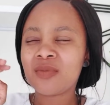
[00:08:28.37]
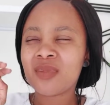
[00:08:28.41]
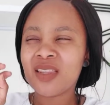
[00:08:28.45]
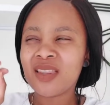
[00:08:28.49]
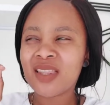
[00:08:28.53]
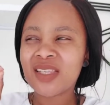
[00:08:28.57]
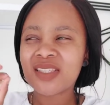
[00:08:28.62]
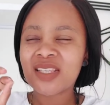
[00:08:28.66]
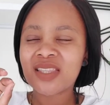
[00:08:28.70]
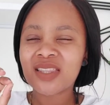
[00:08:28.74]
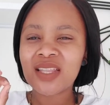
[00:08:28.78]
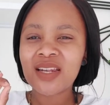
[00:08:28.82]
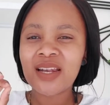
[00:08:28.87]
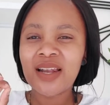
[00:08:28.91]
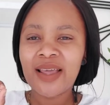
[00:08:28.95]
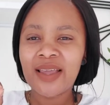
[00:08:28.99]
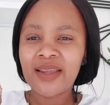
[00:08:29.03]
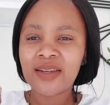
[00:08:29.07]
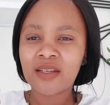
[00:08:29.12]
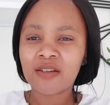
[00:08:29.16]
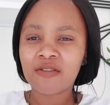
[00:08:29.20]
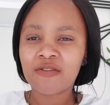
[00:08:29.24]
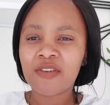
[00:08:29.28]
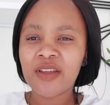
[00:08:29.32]
there's a thin
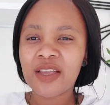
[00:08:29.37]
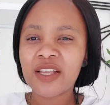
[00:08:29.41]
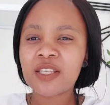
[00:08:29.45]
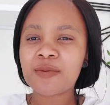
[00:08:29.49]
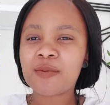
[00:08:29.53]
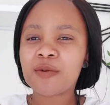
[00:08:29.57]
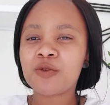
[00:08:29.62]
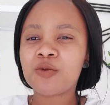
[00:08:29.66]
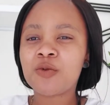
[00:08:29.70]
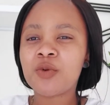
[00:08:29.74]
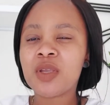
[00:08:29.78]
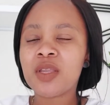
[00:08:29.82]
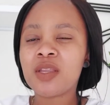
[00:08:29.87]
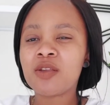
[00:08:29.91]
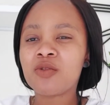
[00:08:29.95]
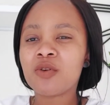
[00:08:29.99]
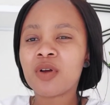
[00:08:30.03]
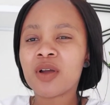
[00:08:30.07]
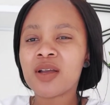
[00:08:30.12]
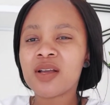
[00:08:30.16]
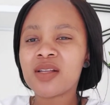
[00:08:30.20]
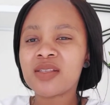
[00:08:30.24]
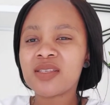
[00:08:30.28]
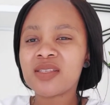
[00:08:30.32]
line in fact between
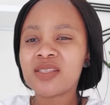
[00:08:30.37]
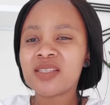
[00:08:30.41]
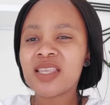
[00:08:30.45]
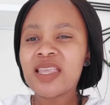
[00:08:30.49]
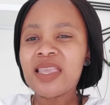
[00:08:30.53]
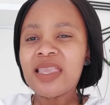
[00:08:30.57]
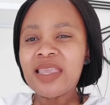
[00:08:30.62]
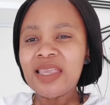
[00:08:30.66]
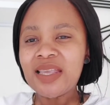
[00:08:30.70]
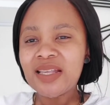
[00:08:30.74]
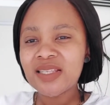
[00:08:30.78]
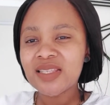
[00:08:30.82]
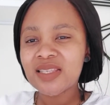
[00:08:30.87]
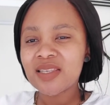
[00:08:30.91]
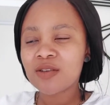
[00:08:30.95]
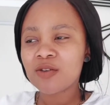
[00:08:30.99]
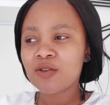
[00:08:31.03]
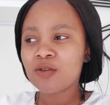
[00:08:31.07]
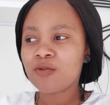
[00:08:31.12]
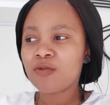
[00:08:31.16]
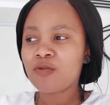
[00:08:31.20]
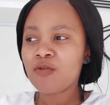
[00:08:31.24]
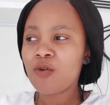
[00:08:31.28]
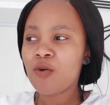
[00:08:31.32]
your curtains kissing
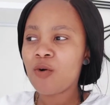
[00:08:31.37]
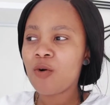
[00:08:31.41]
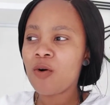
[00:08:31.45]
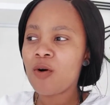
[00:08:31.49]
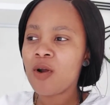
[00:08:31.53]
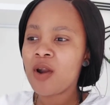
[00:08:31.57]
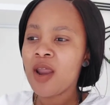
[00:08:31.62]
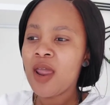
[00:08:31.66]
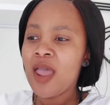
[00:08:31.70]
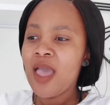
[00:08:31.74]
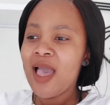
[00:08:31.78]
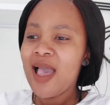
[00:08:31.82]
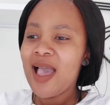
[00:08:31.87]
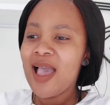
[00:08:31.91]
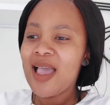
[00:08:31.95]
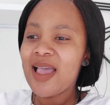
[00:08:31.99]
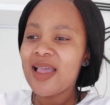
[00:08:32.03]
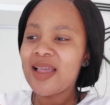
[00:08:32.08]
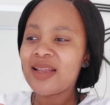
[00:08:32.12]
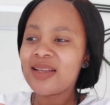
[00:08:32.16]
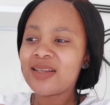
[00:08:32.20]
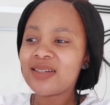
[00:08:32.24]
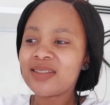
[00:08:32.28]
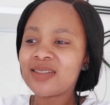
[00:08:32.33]
your floor
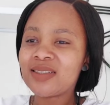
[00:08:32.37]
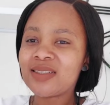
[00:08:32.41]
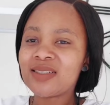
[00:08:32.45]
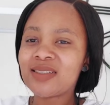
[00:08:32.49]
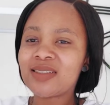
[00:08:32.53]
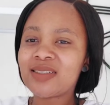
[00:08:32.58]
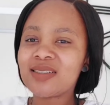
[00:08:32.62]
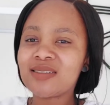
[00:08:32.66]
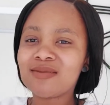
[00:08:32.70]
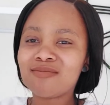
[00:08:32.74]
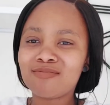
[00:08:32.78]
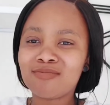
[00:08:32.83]
and